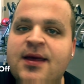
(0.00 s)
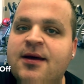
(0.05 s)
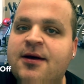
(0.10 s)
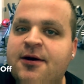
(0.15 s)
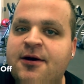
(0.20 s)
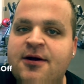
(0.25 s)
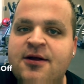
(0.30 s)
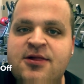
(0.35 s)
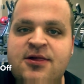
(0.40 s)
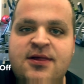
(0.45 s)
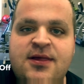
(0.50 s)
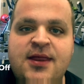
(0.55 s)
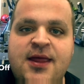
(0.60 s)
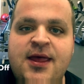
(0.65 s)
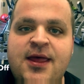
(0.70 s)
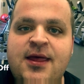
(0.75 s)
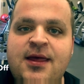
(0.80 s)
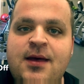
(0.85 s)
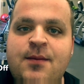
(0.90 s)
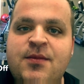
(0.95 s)
encouraged
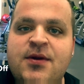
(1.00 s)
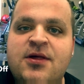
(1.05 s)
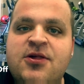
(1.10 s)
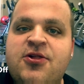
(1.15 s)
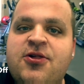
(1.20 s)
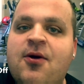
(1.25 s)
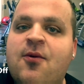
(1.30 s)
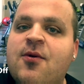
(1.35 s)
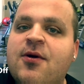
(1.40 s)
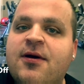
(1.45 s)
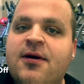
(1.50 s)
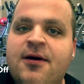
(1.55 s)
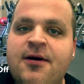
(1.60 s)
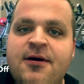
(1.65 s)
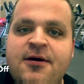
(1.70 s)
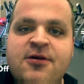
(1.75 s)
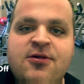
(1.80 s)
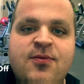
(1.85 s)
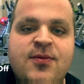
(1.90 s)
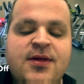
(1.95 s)
today. I'm gonna show
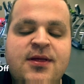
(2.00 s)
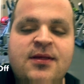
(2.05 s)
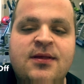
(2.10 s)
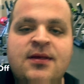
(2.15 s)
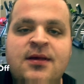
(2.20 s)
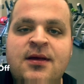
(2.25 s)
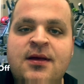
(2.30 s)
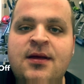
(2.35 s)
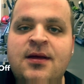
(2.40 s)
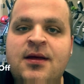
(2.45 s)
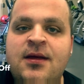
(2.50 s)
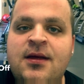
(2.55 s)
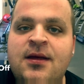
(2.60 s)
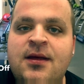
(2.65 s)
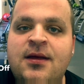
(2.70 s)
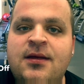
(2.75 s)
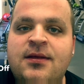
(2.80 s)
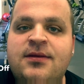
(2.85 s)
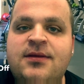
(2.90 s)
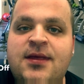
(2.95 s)
encouragement.
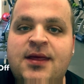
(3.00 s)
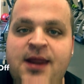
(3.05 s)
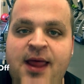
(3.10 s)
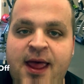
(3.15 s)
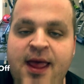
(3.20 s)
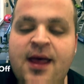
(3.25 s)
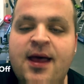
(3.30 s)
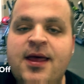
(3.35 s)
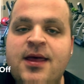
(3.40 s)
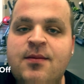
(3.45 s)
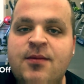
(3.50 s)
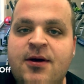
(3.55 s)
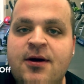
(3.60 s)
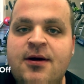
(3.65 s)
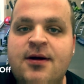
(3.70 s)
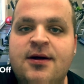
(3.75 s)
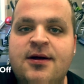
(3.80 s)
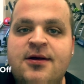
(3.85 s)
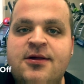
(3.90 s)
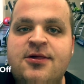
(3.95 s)
Today, I am
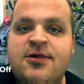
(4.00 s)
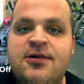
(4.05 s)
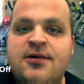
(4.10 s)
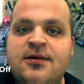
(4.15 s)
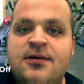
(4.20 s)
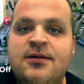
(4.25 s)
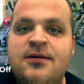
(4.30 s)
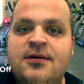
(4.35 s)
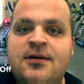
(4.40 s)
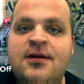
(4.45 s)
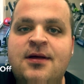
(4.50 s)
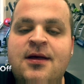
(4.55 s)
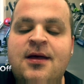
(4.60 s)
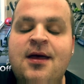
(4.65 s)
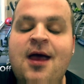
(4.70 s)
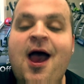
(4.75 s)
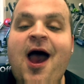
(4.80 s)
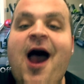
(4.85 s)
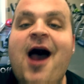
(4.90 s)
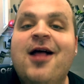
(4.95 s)
courage.
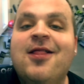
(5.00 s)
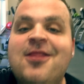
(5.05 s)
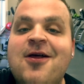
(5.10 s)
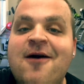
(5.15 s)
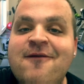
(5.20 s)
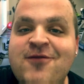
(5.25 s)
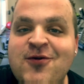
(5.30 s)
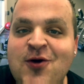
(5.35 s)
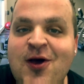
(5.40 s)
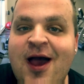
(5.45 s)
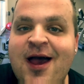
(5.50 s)
I love you